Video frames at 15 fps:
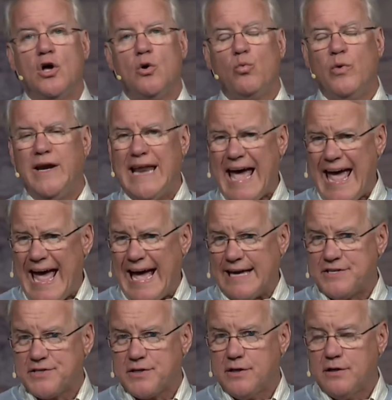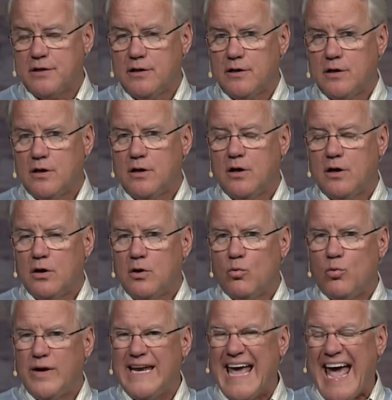we'd ask
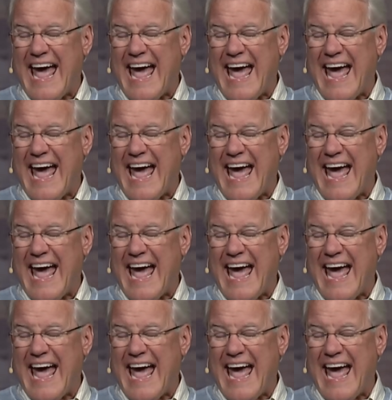for